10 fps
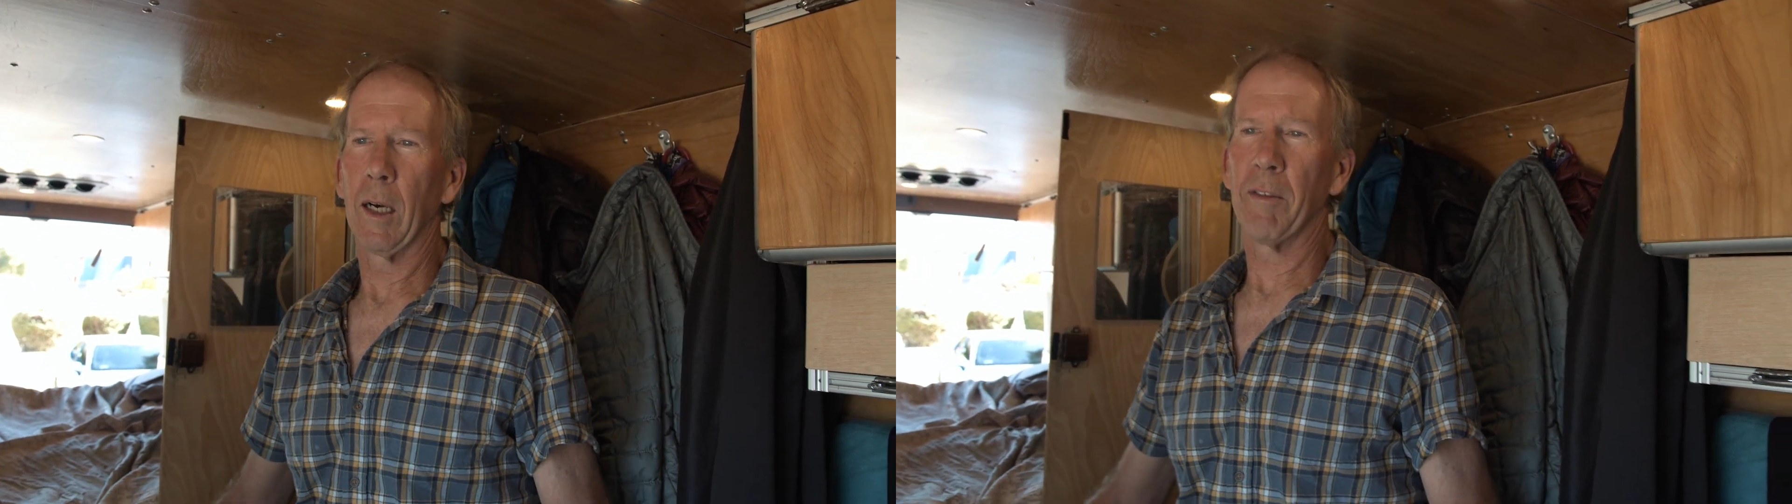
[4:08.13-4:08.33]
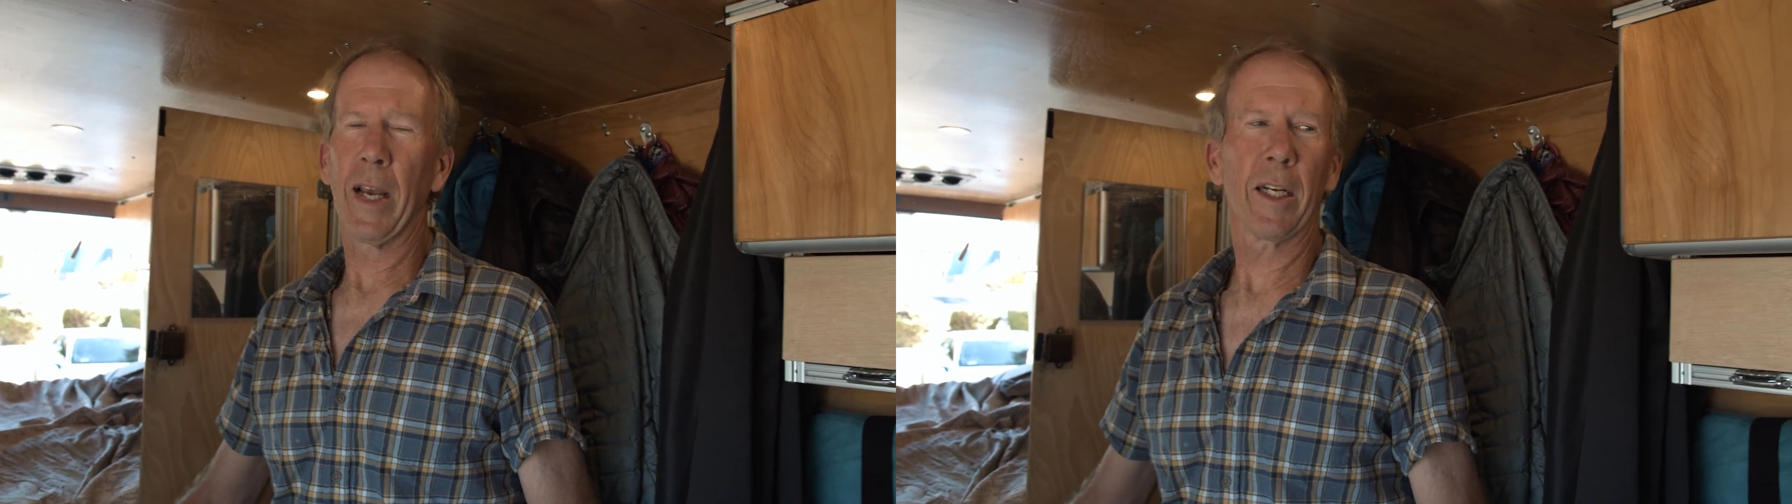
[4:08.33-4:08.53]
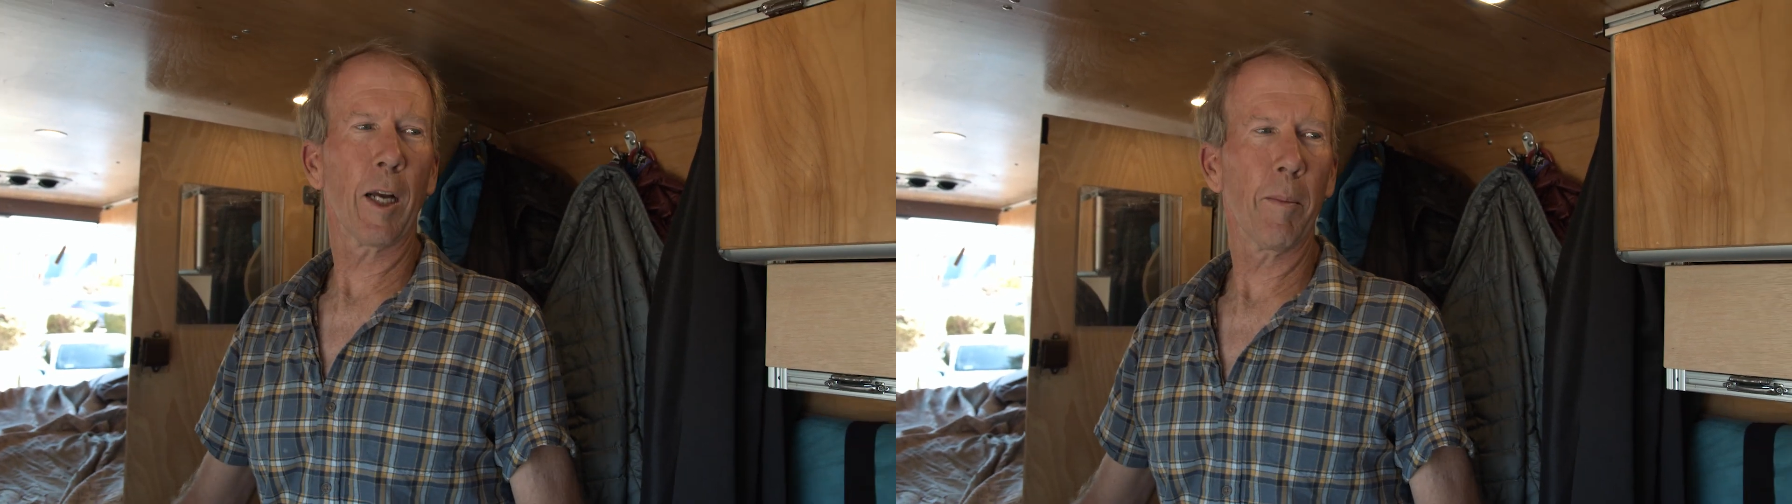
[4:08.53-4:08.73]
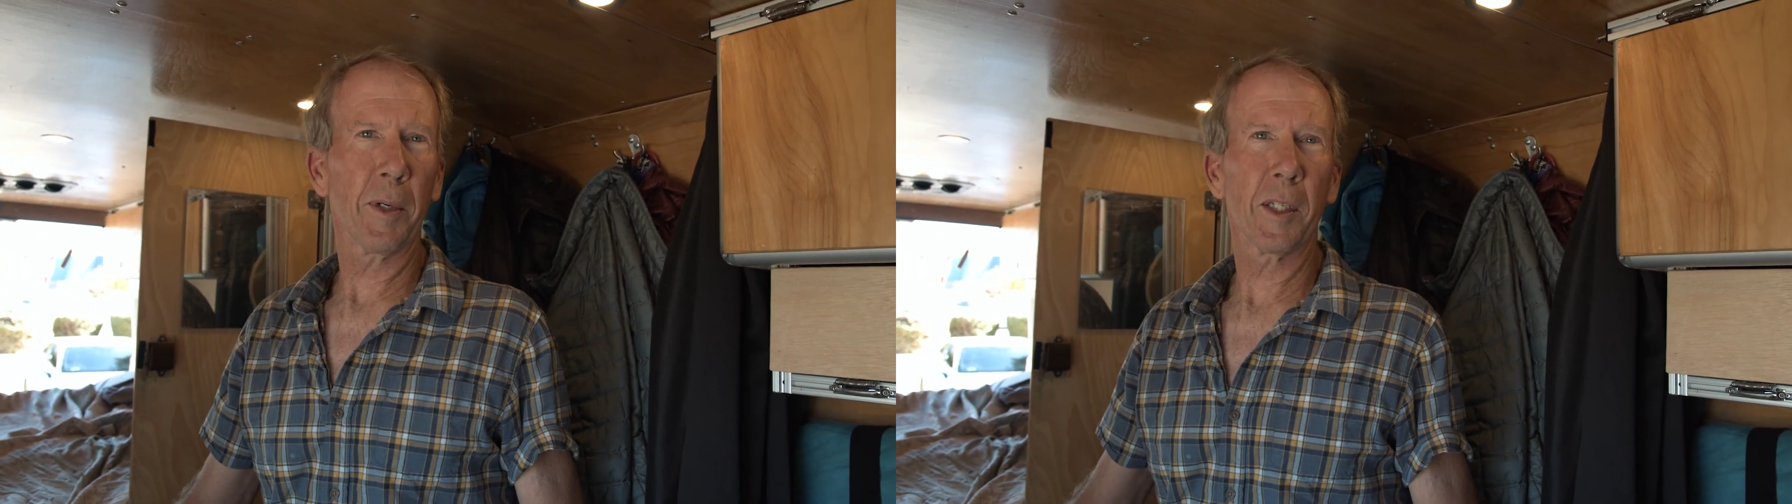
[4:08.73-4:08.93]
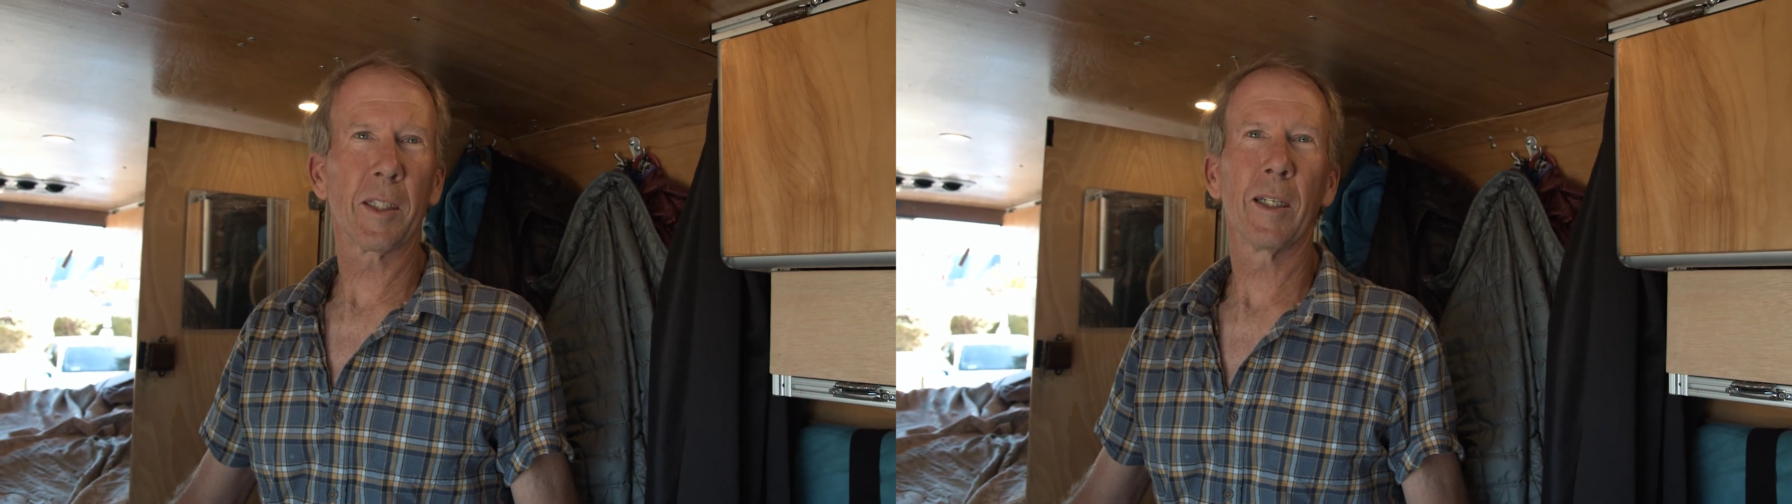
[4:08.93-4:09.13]
van
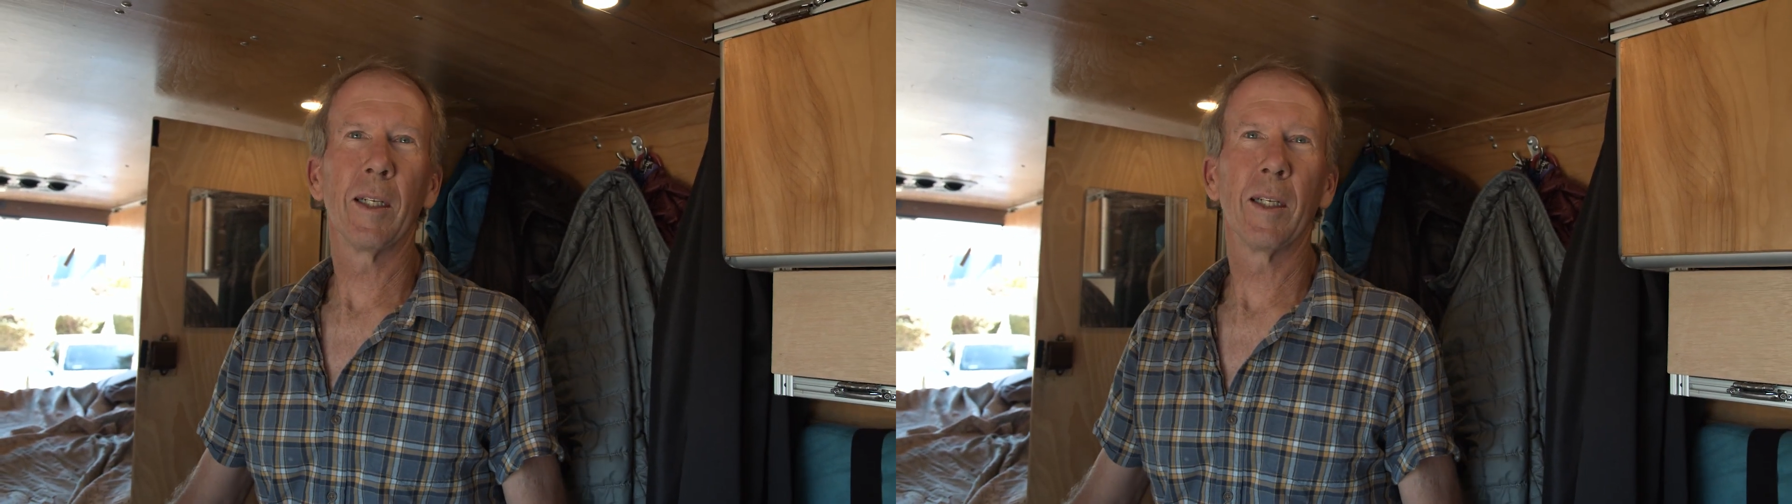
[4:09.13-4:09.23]
compass,